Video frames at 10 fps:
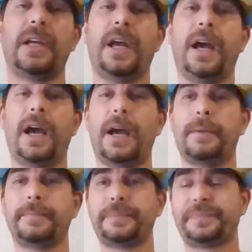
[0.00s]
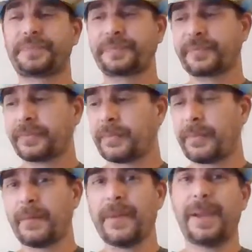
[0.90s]
Um,
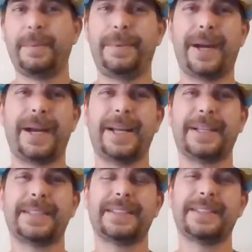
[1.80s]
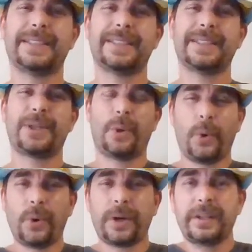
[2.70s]
but
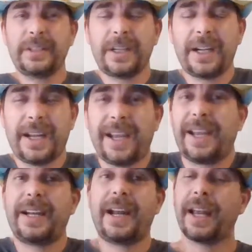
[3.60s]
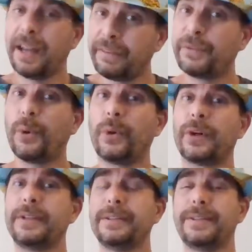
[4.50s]
Corn, and I love
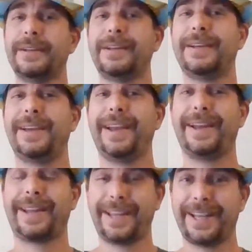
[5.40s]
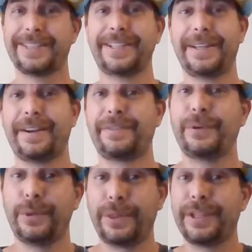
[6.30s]
Corn, and I can't say enough
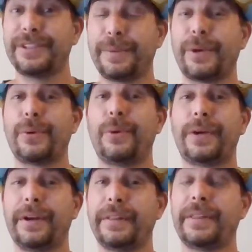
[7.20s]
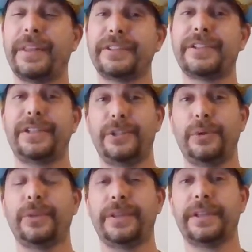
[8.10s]
good things about Corn and things they
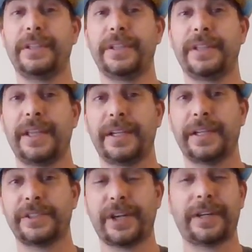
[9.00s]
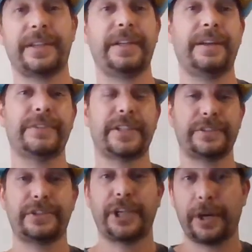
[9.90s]
do. And Jonathan Davis has
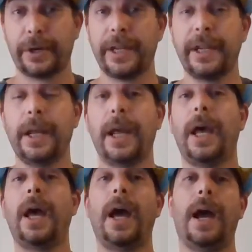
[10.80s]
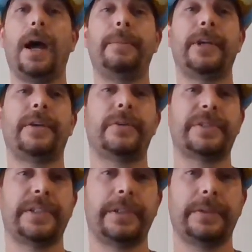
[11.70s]
a charity, and it goes
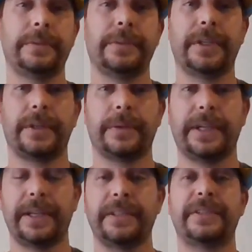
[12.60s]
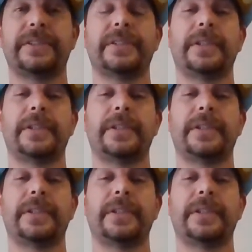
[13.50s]
to kids,